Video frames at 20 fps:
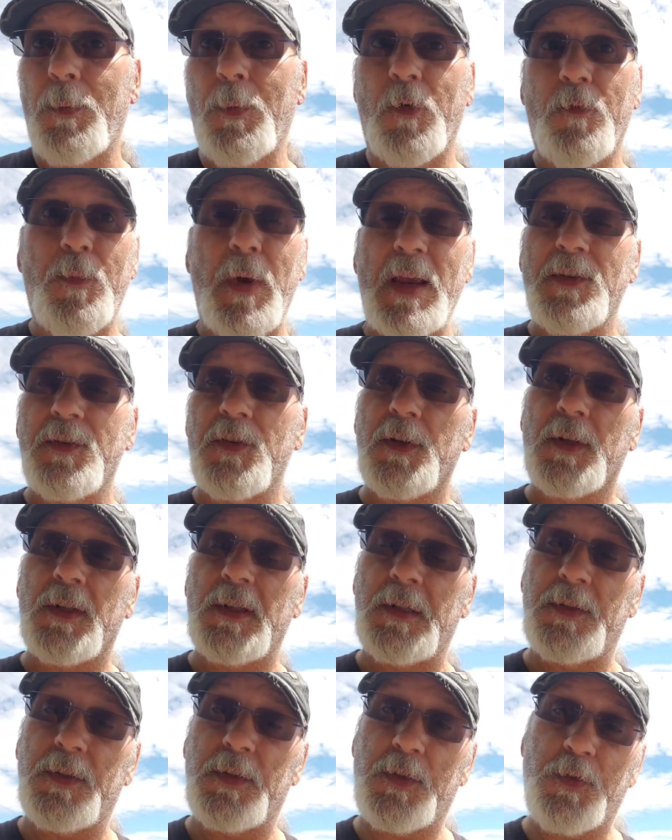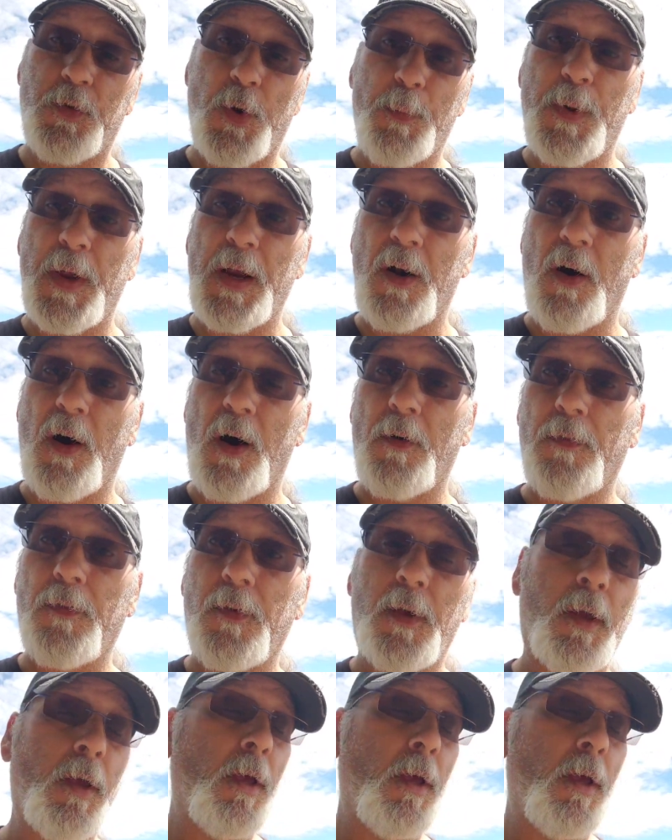of basically stripping off